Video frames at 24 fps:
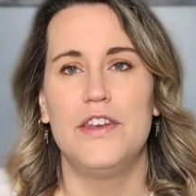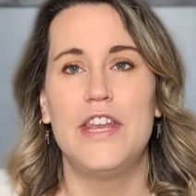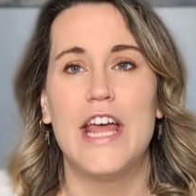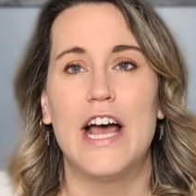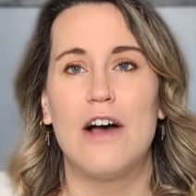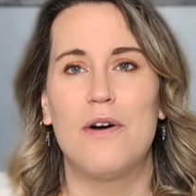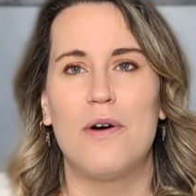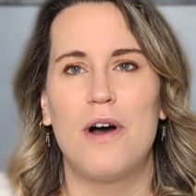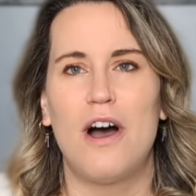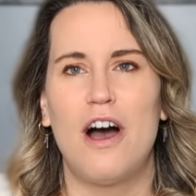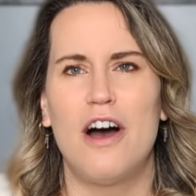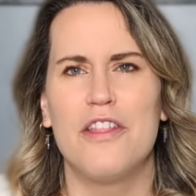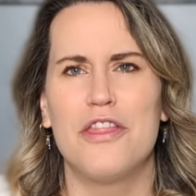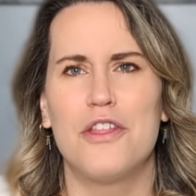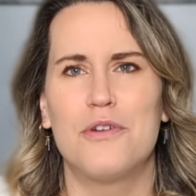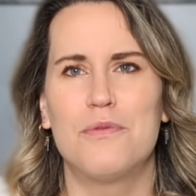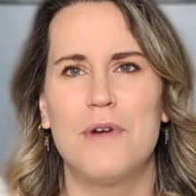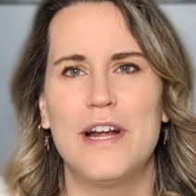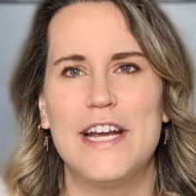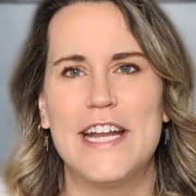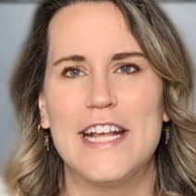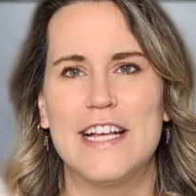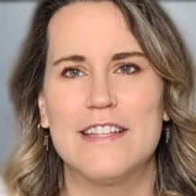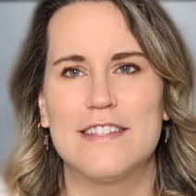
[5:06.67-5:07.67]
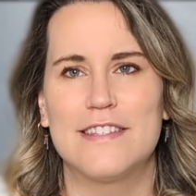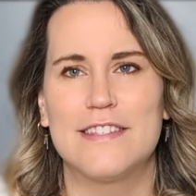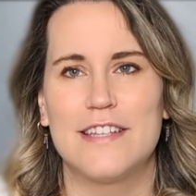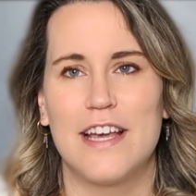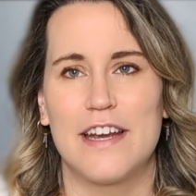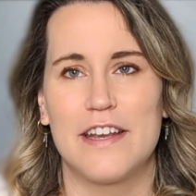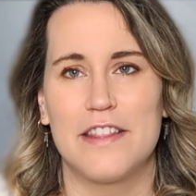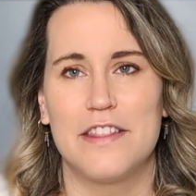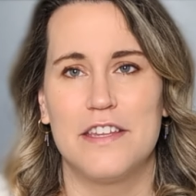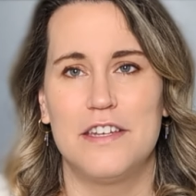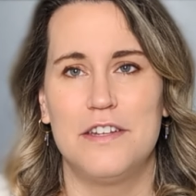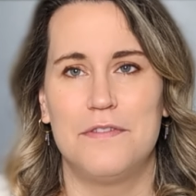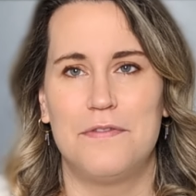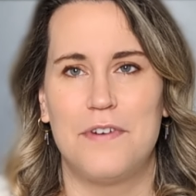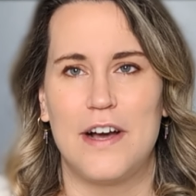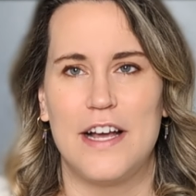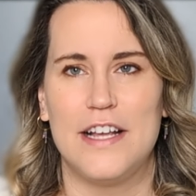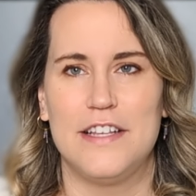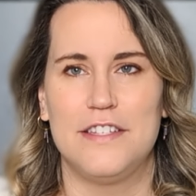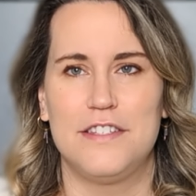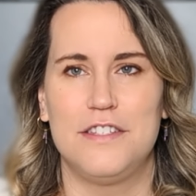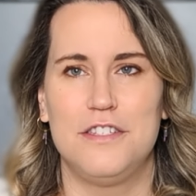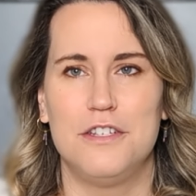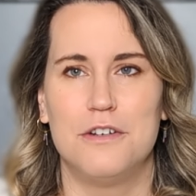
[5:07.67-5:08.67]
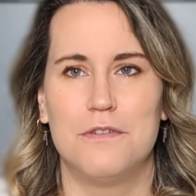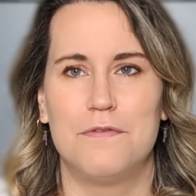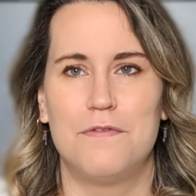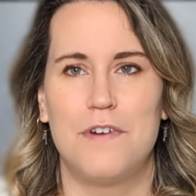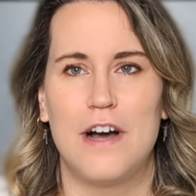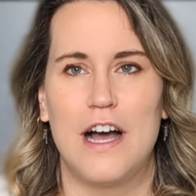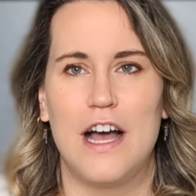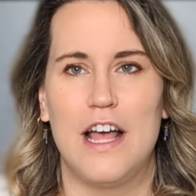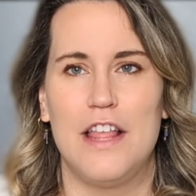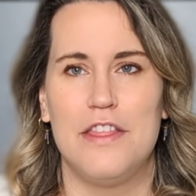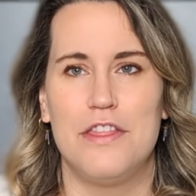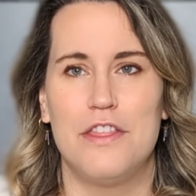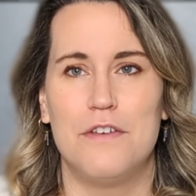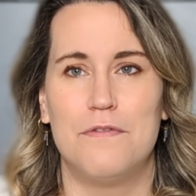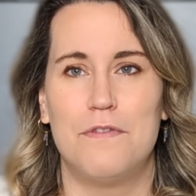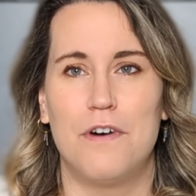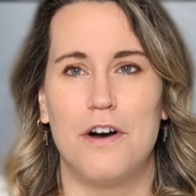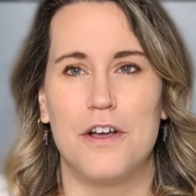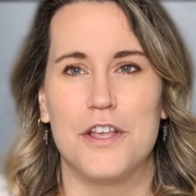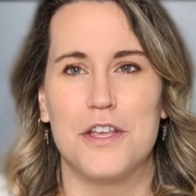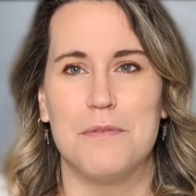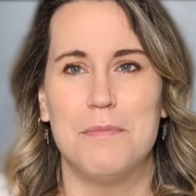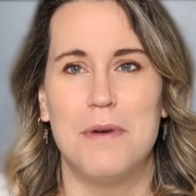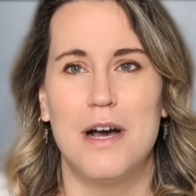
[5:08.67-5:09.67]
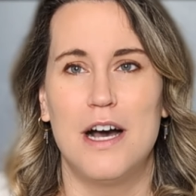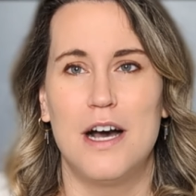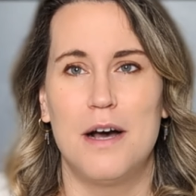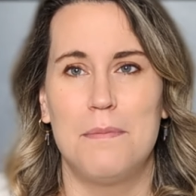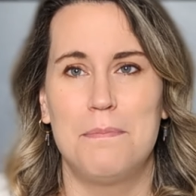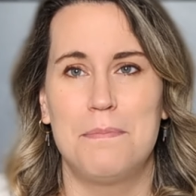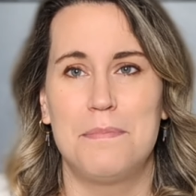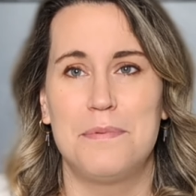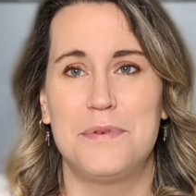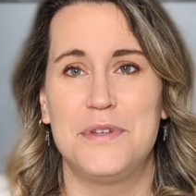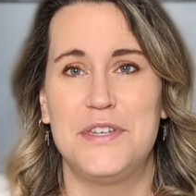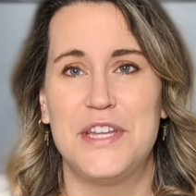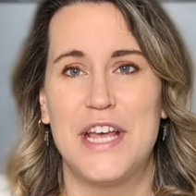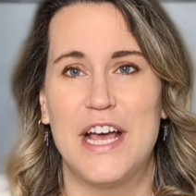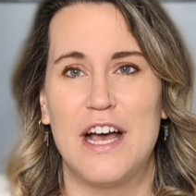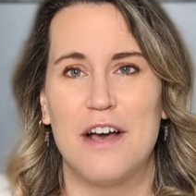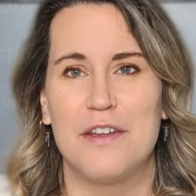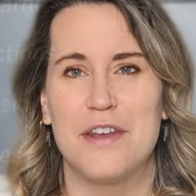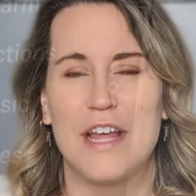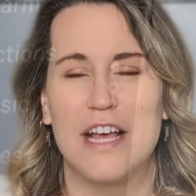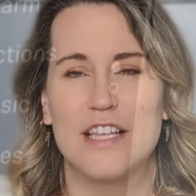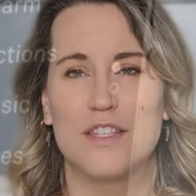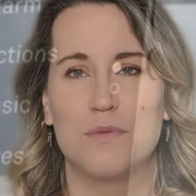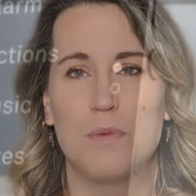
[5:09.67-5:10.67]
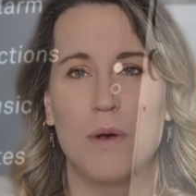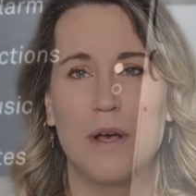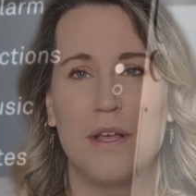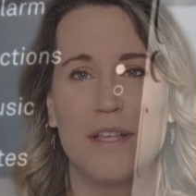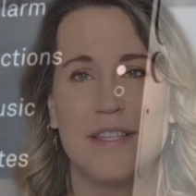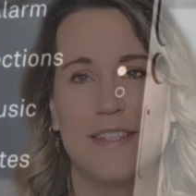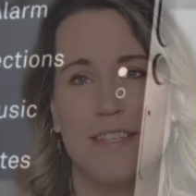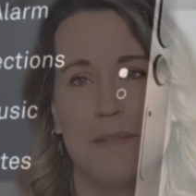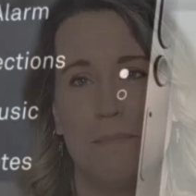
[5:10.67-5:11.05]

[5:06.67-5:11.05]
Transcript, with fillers: Now, on the right-hand side of the device, you'll find the volume up, down, as well